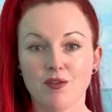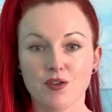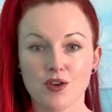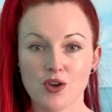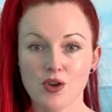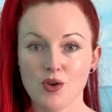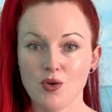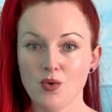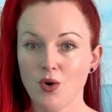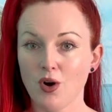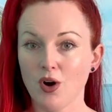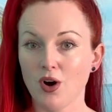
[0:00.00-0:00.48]

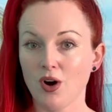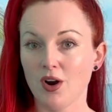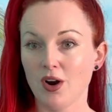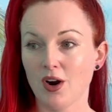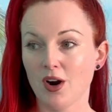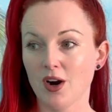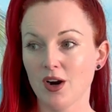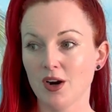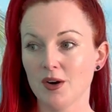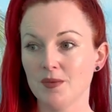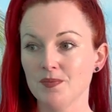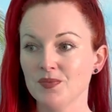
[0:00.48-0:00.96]
you
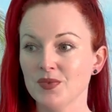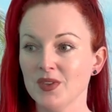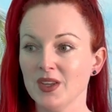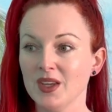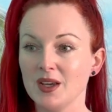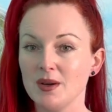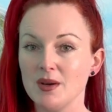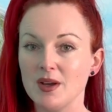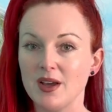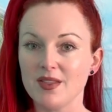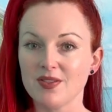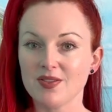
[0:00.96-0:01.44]
are
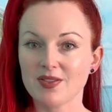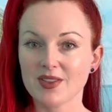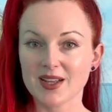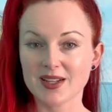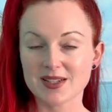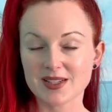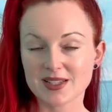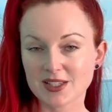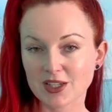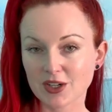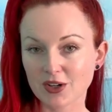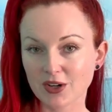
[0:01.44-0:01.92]

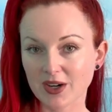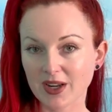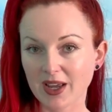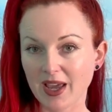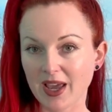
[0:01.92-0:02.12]
considering